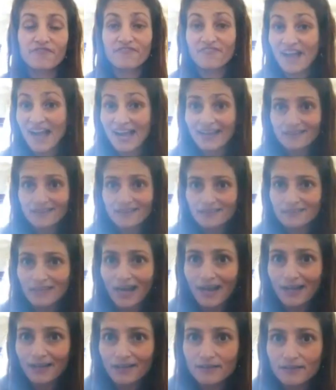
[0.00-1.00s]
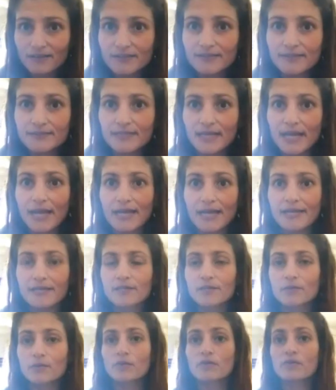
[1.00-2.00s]
fad diets and
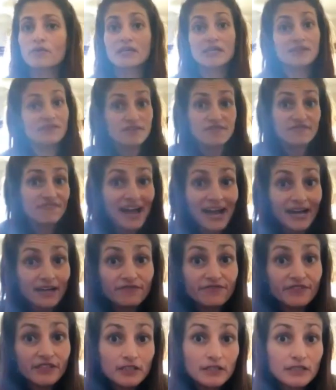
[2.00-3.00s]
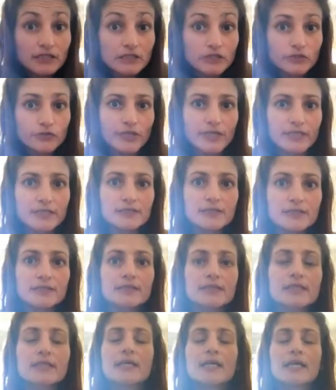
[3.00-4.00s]
even fad fitness
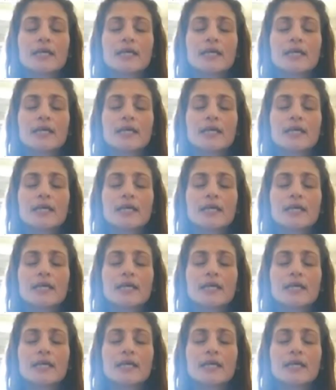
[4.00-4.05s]
trends.